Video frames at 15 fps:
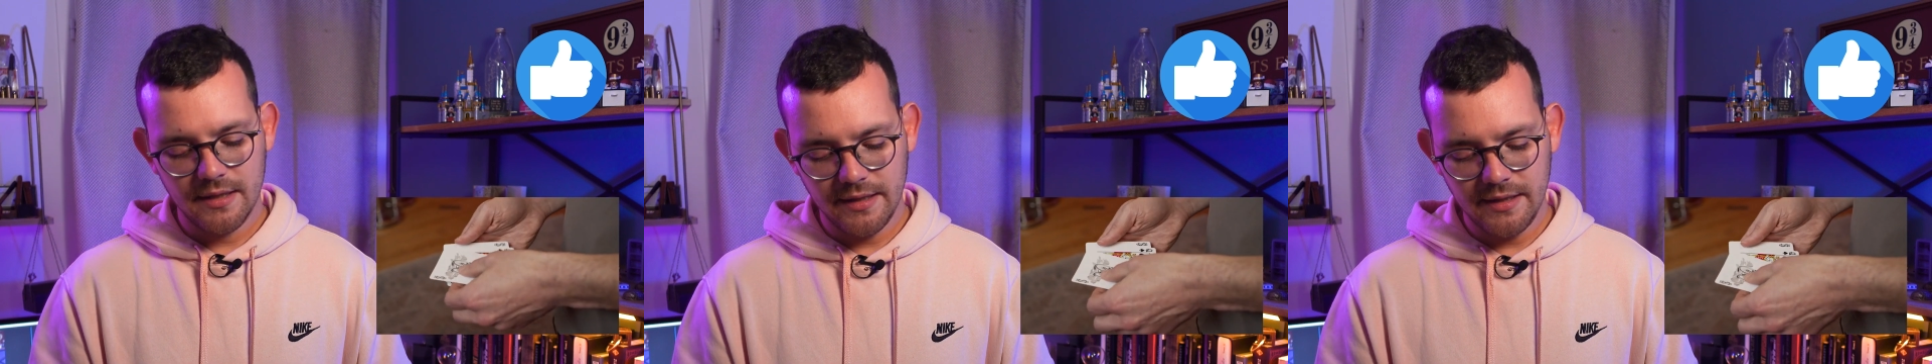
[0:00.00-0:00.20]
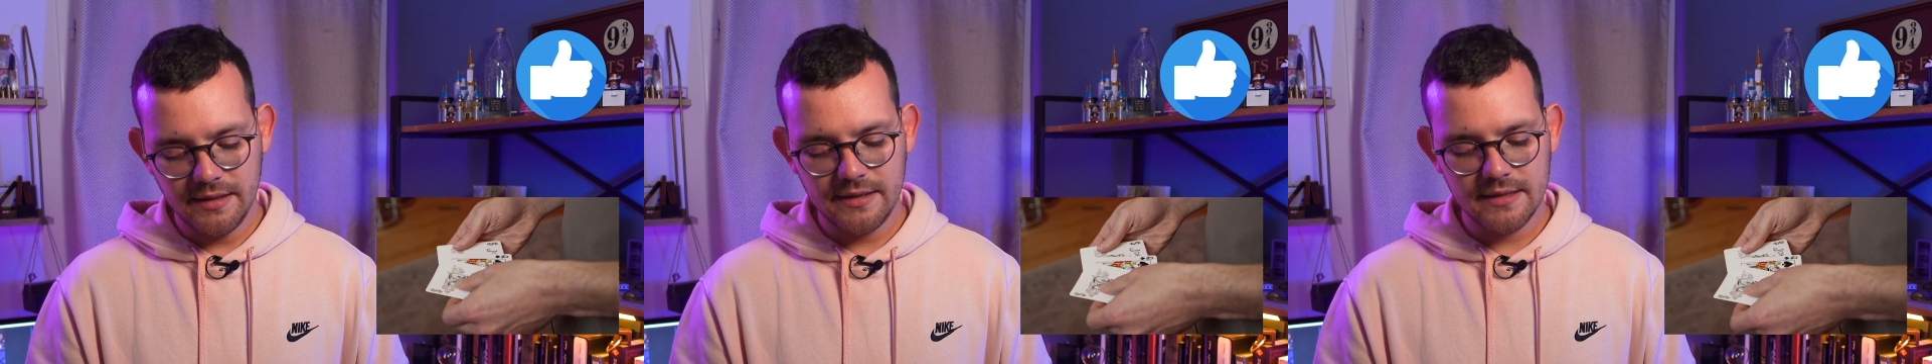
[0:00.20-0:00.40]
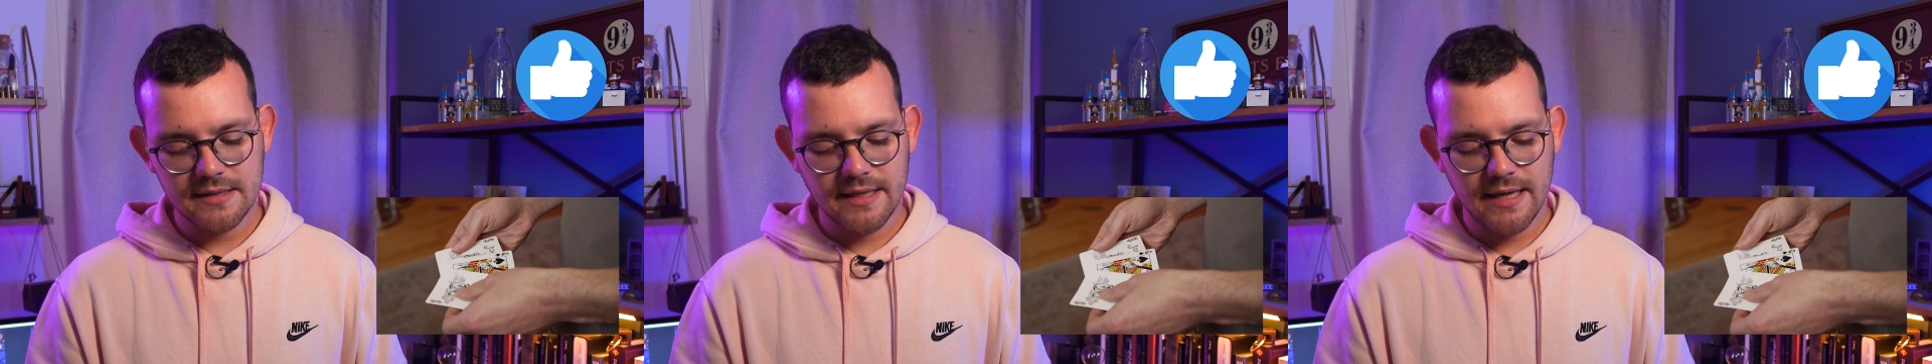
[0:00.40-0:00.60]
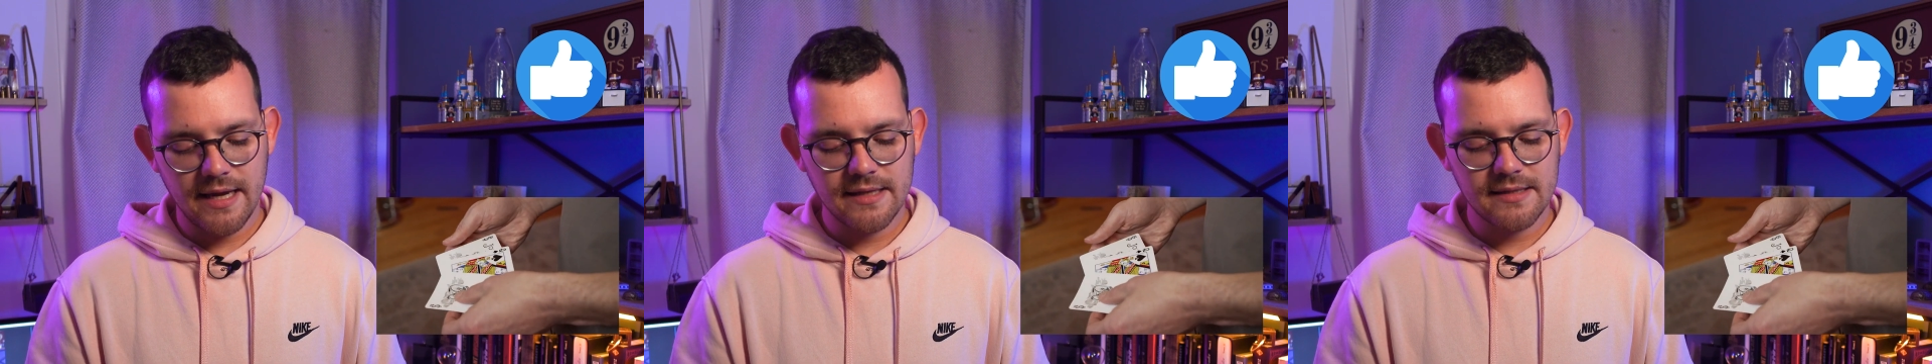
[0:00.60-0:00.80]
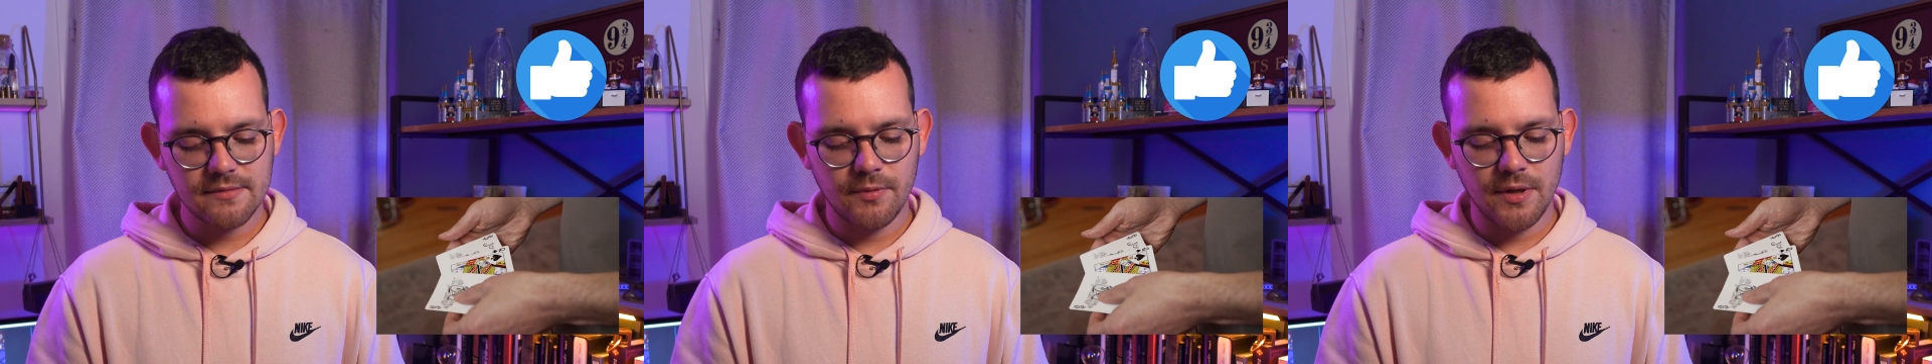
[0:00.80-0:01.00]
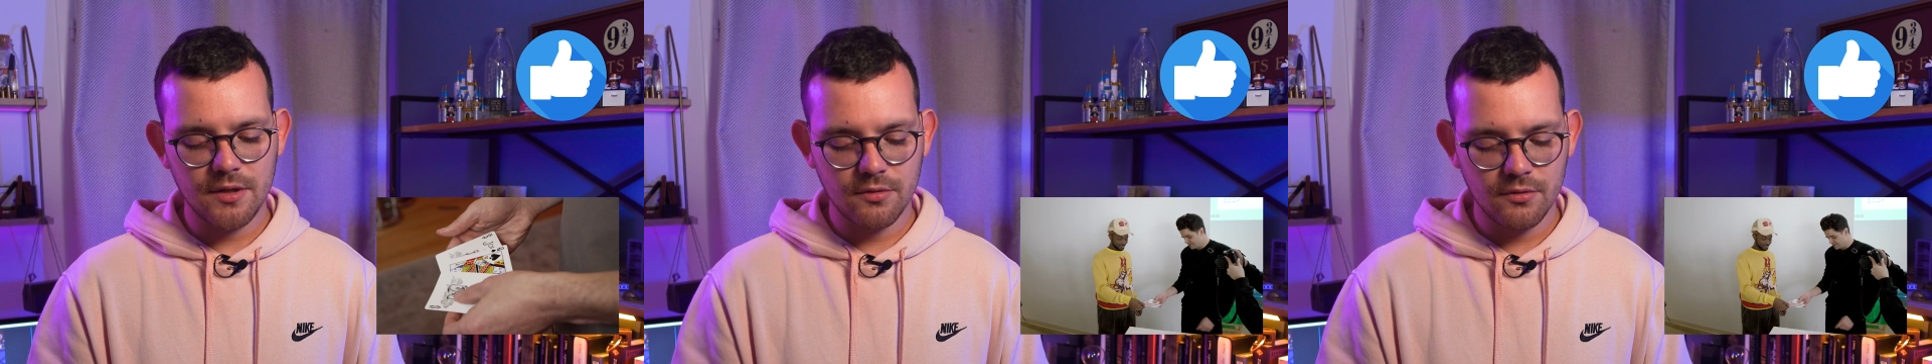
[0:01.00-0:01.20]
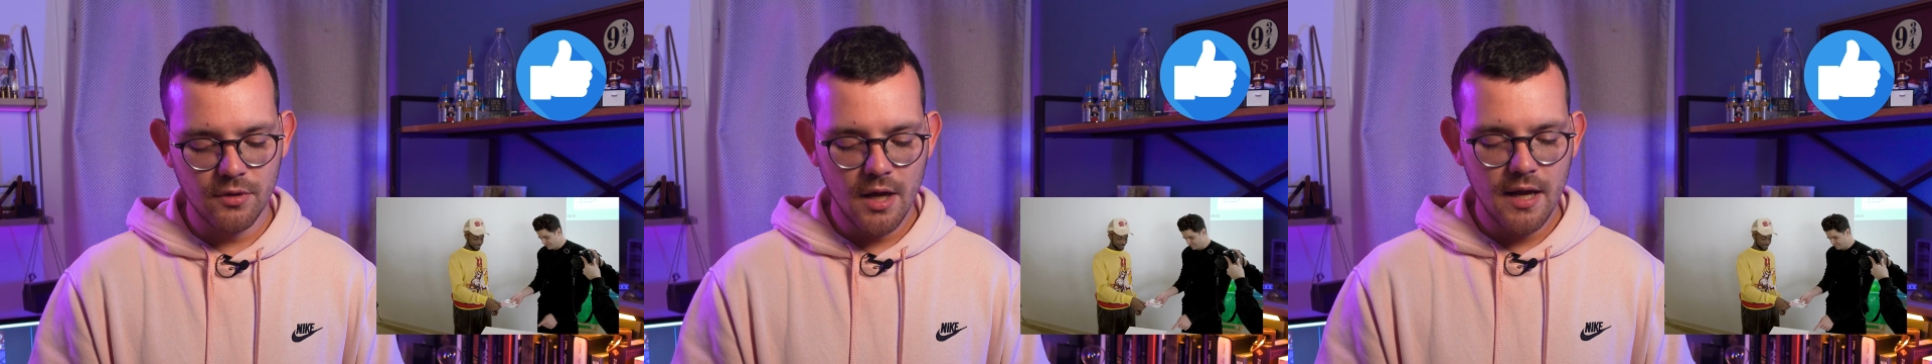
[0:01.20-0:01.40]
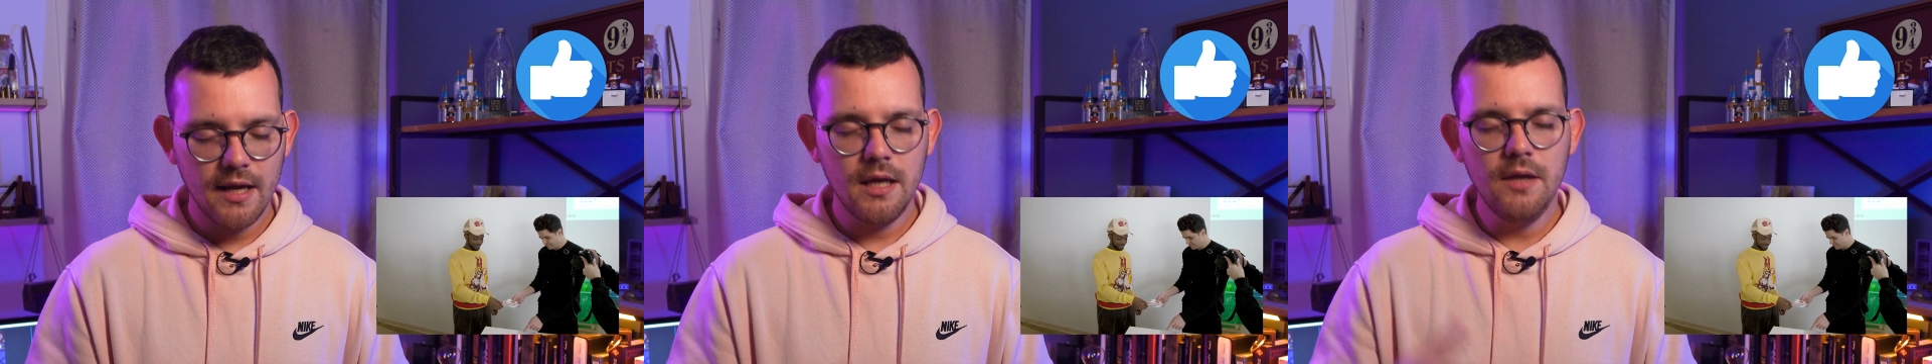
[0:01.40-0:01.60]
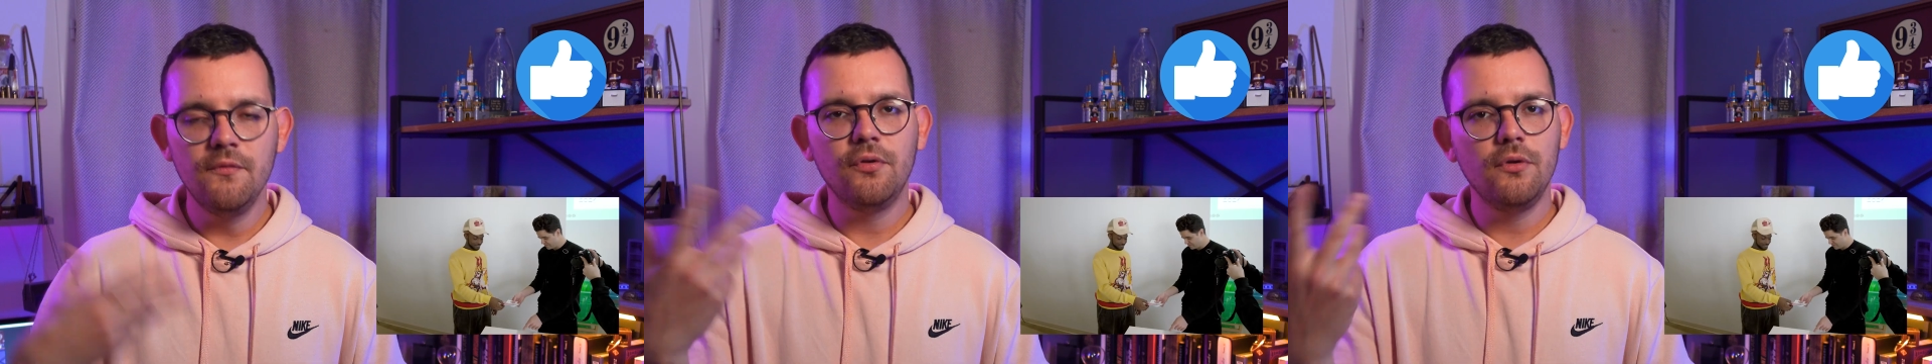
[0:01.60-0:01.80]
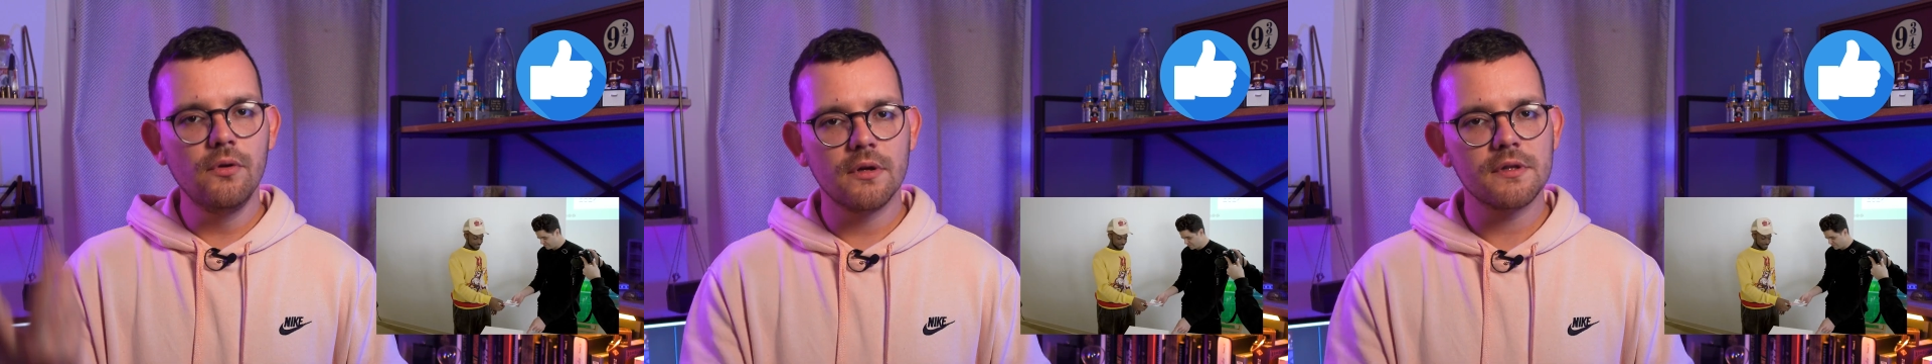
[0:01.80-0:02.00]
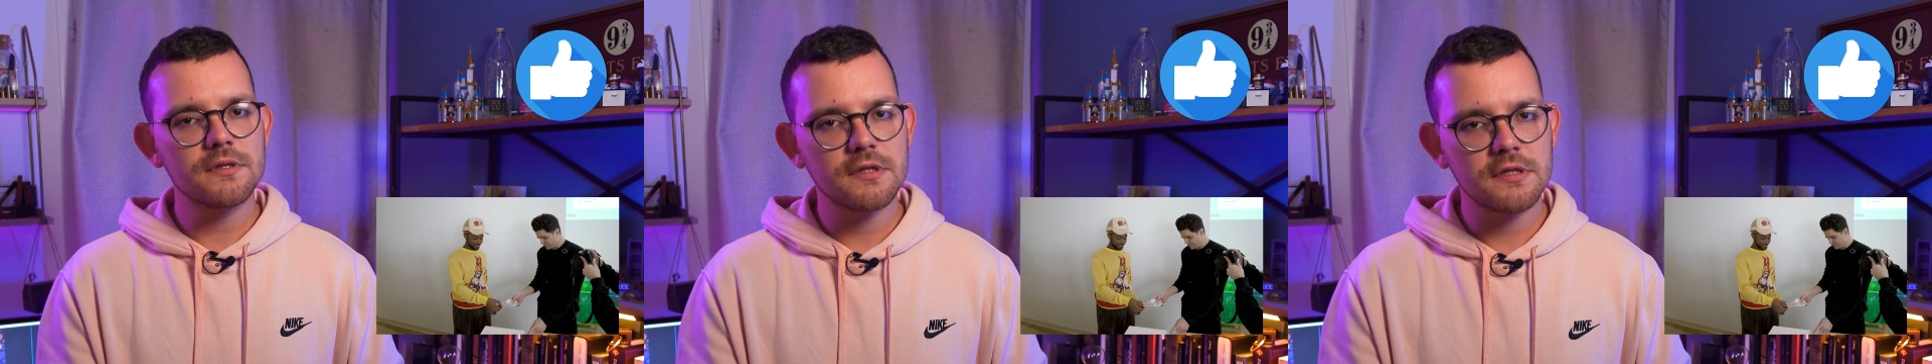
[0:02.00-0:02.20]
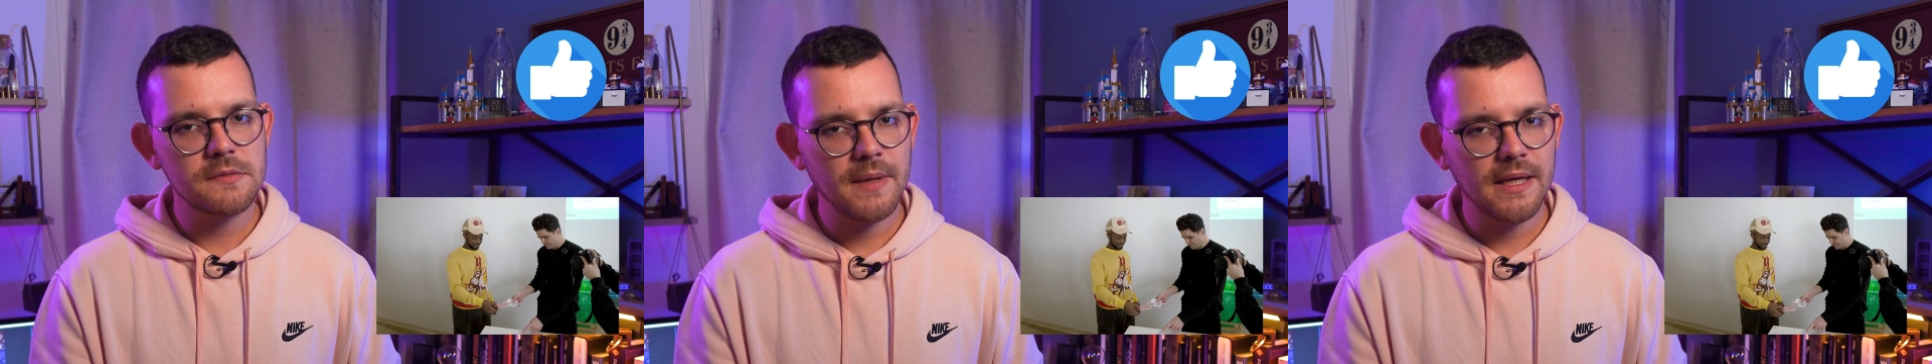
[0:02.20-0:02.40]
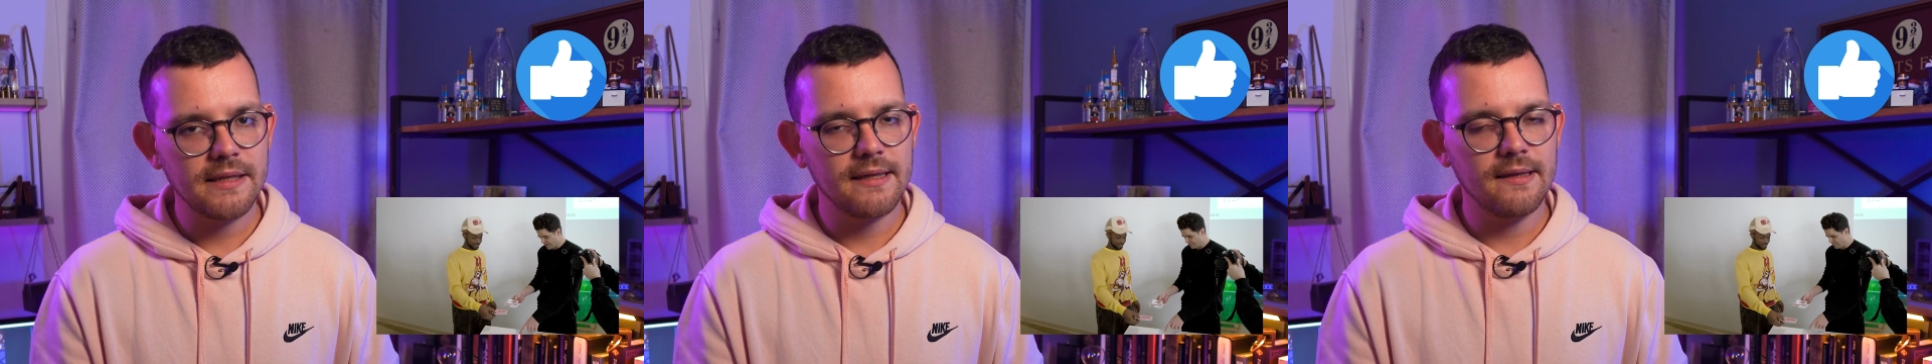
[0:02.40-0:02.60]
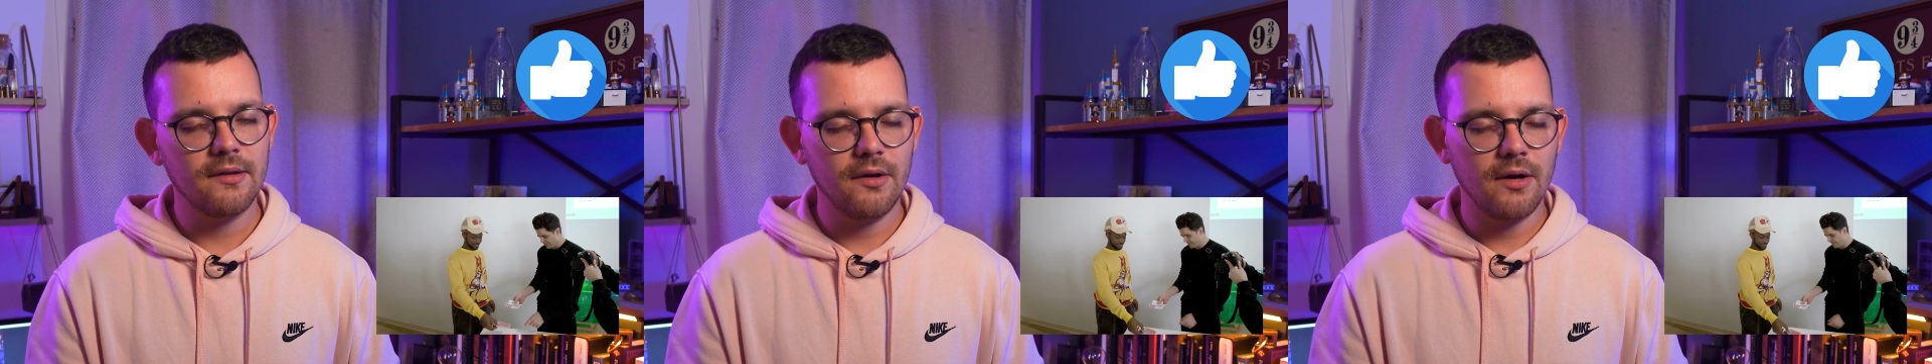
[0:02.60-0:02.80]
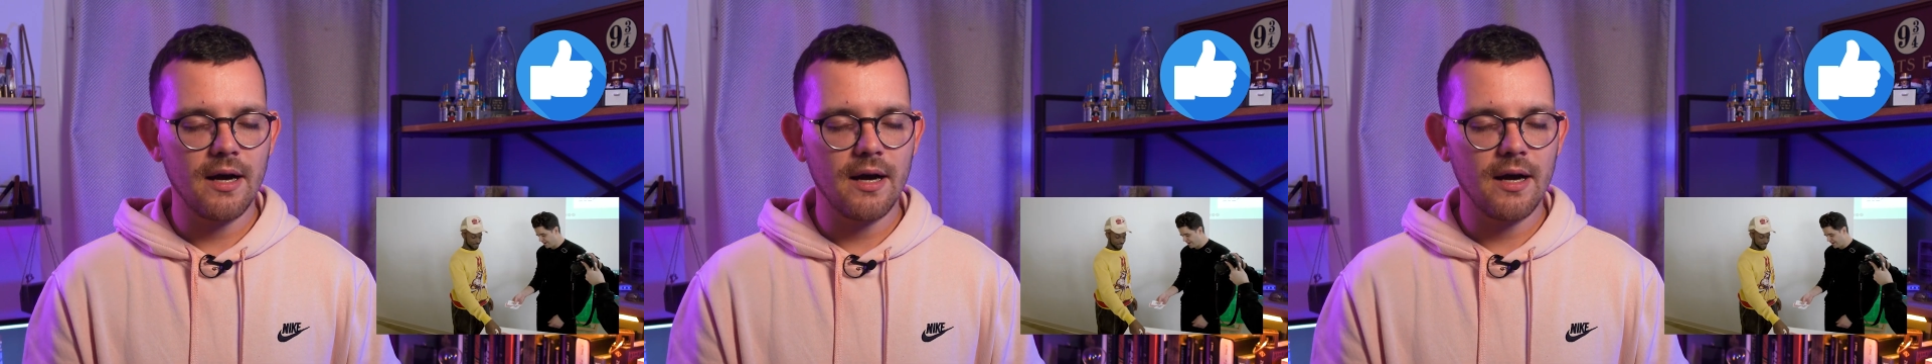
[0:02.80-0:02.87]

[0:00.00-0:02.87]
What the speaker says: in this case, when you influence the spectator,